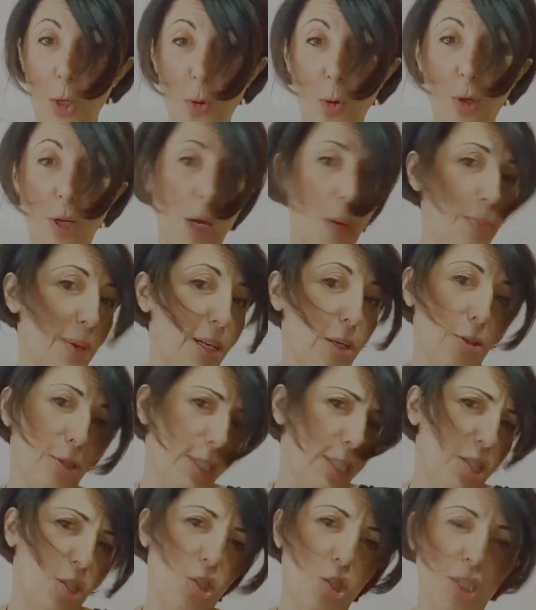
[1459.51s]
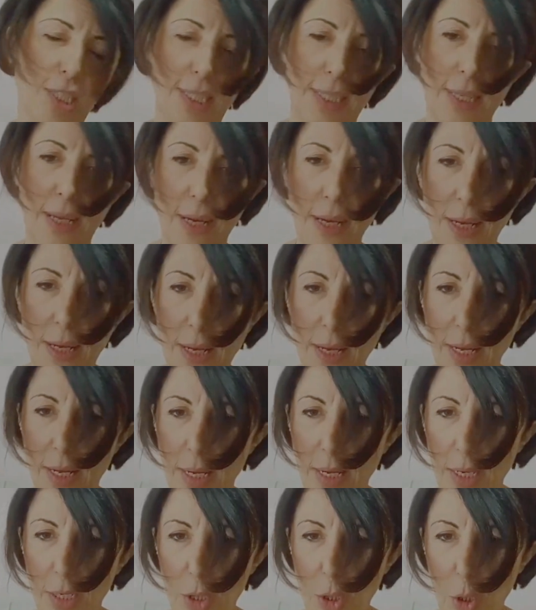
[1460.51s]
Okay. Because it's just a,
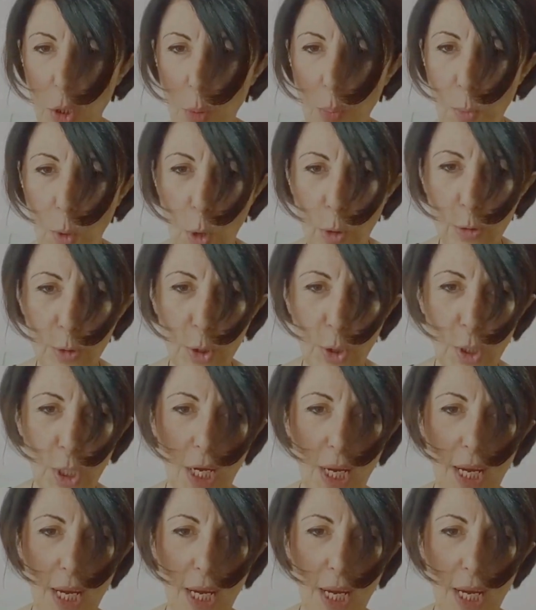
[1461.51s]
mode.